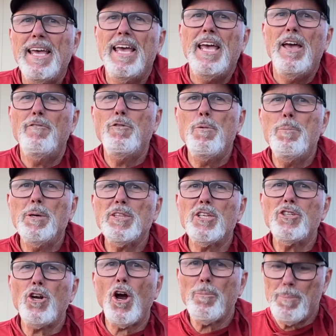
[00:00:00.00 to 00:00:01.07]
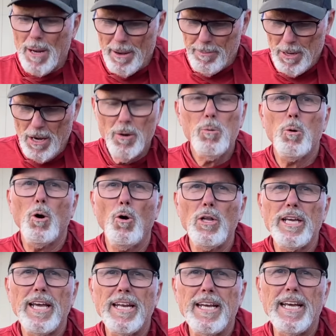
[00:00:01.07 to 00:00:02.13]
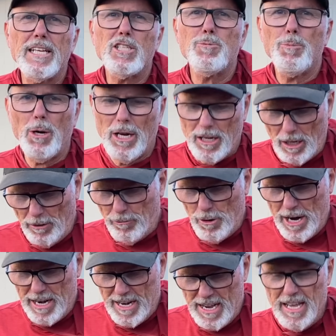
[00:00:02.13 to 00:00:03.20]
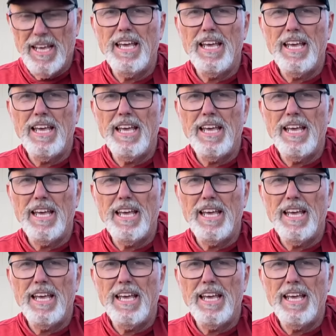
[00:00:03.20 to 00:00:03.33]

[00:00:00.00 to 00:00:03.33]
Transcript: if we put the tarp up, we're only going to get a sprinkle of rain.